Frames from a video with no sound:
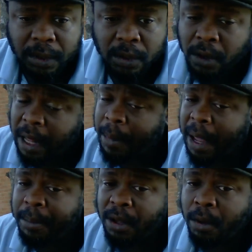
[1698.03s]
That
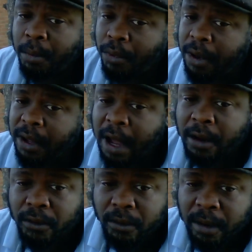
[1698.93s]
might be your boy. Y'all
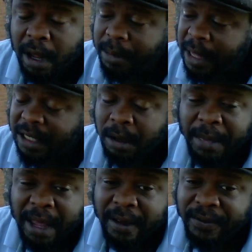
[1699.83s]
grew up. That's your
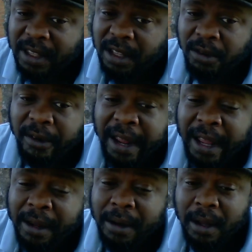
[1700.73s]
man, 50
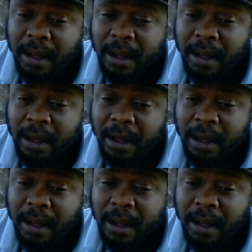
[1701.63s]
grand.